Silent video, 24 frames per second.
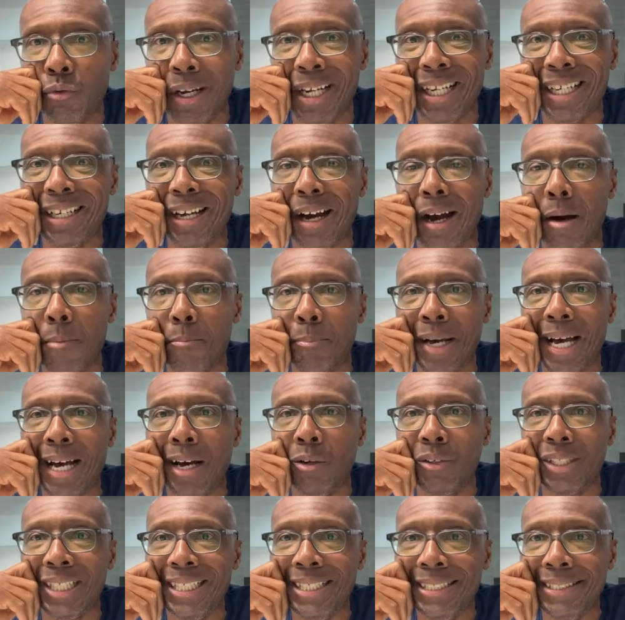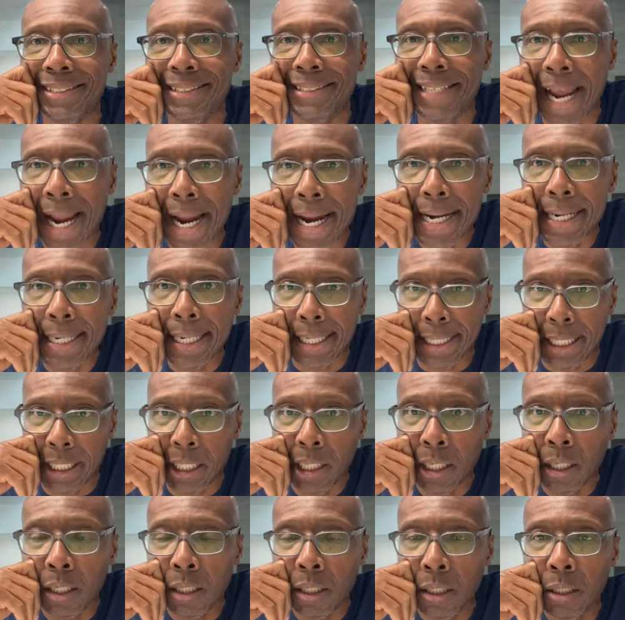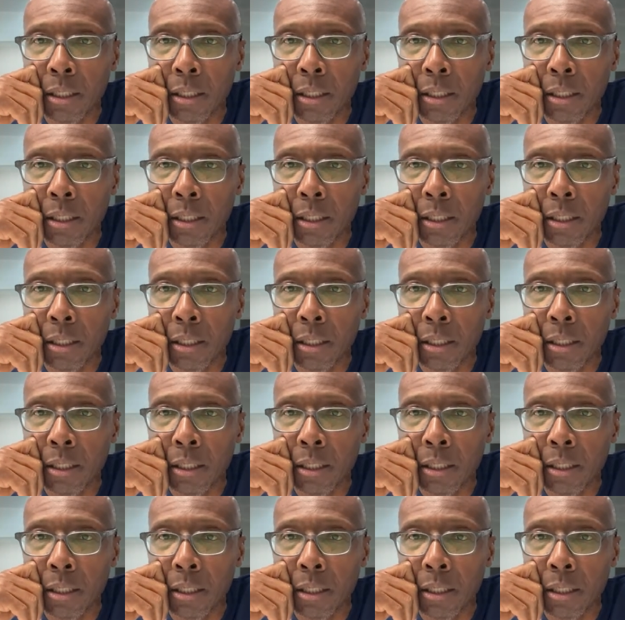rate compounding daily,